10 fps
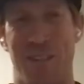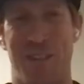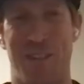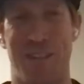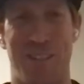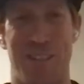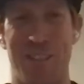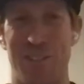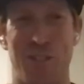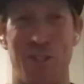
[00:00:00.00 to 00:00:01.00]

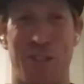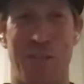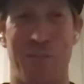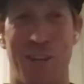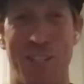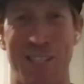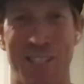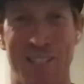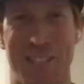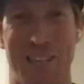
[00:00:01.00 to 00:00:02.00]
I still love
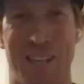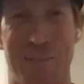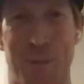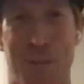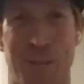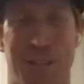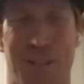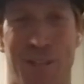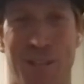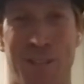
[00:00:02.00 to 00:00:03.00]
racing and stuff, but
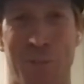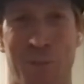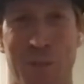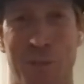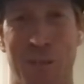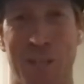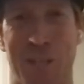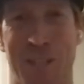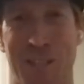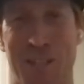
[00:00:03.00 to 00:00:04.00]
I just want to be.
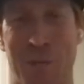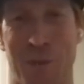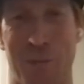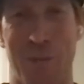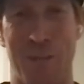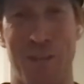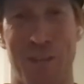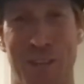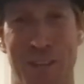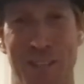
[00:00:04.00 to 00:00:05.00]
I don't want to be on
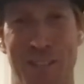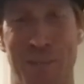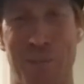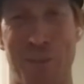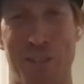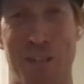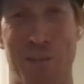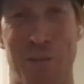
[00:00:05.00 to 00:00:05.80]
the slippery slope.